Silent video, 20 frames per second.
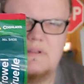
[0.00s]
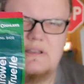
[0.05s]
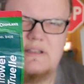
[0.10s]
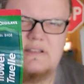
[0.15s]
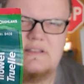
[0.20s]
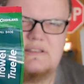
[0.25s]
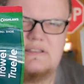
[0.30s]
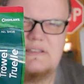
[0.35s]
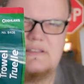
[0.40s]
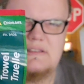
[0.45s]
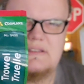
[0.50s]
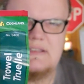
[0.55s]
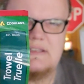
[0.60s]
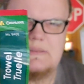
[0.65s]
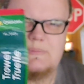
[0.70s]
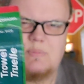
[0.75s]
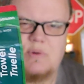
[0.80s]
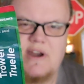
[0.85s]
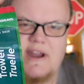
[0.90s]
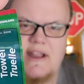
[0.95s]
it's
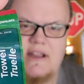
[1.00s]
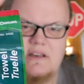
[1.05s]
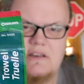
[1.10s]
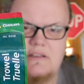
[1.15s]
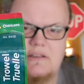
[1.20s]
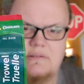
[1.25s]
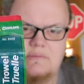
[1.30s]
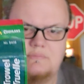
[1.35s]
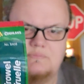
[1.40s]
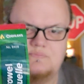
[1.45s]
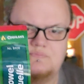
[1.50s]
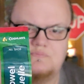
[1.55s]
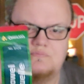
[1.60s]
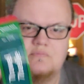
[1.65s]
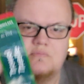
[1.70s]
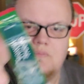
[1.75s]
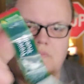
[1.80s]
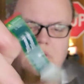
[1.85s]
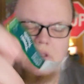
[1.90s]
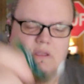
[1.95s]
this brand,
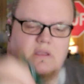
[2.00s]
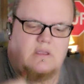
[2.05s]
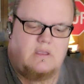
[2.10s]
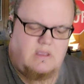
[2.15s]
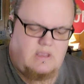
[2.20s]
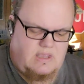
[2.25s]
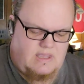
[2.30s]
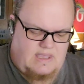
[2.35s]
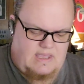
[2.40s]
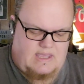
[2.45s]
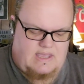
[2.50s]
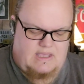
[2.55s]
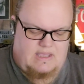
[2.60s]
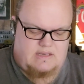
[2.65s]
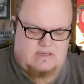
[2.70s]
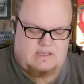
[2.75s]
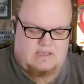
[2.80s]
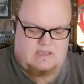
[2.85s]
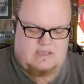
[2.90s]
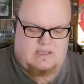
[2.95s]

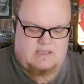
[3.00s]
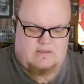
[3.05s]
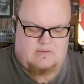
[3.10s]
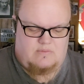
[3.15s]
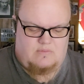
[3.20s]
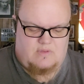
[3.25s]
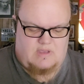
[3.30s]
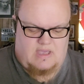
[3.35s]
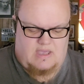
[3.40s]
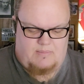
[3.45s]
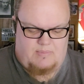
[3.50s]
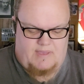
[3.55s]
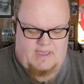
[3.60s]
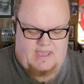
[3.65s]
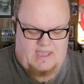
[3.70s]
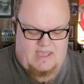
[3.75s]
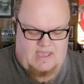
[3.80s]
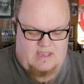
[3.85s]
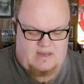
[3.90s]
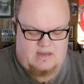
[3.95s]
and I
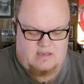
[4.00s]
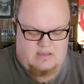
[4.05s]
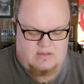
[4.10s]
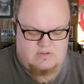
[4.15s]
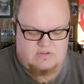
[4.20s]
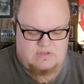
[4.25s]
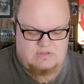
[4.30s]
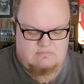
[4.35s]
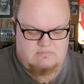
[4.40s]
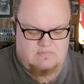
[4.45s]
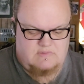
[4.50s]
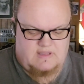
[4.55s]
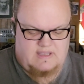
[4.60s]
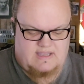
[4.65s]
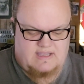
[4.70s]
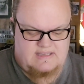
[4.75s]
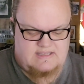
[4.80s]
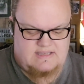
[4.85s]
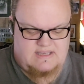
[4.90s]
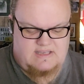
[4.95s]
paid,
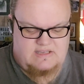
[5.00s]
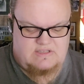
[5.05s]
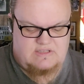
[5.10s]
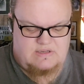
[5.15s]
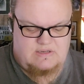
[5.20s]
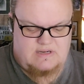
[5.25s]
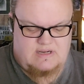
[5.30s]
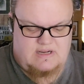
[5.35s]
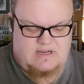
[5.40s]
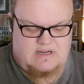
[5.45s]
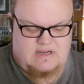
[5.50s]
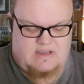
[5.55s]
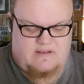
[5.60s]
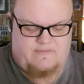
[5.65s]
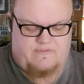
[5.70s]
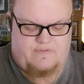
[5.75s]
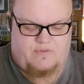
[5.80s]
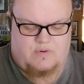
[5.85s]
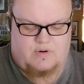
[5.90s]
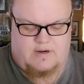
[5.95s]
like I said,
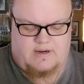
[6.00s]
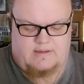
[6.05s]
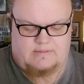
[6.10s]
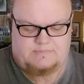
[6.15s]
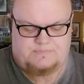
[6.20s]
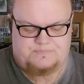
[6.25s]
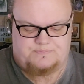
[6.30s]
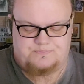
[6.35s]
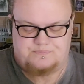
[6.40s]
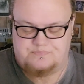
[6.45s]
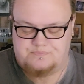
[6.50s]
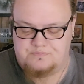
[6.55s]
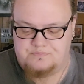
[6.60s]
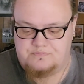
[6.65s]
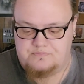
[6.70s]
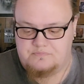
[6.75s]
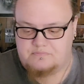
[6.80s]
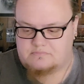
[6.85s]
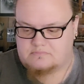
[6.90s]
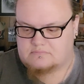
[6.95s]
$2.99 for it.
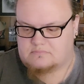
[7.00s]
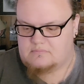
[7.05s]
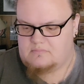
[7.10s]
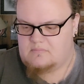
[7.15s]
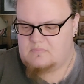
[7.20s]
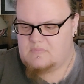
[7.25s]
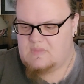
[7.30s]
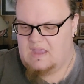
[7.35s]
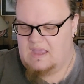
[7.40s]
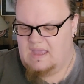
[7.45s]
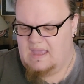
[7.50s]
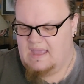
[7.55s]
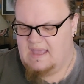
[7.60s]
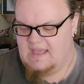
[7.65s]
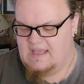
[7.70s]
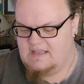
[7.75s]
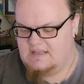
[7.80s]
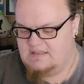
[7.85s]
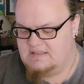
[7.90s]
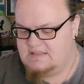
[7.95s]

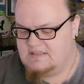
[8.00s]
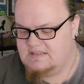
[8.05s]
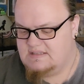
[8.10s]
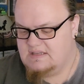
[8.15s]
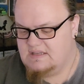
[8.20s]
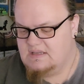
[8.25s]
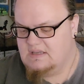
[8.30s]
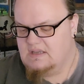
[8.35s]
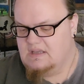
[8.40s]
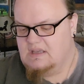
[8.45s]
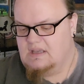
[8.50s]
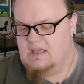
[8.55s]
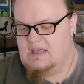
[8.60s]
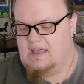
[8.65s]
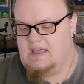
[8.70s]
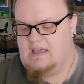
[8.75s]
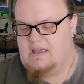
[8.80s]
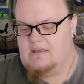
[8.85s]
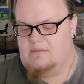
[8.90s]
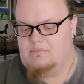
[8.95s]
And
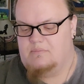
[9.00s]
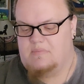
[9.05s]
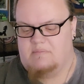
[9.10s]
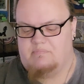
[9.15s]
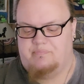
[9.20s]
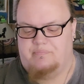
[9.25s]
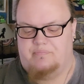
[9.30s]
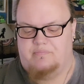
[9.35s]
um,